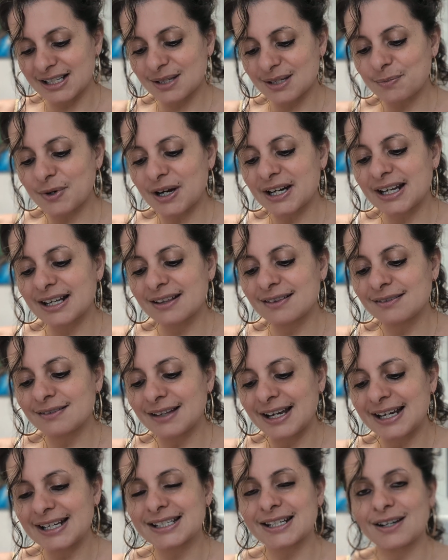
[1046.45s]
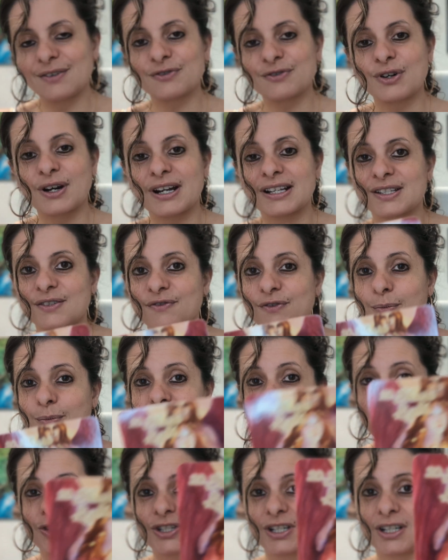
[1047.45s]
spreading the light of
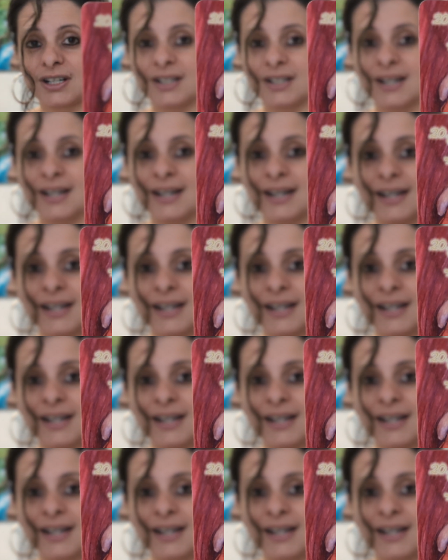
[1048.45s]
transformation.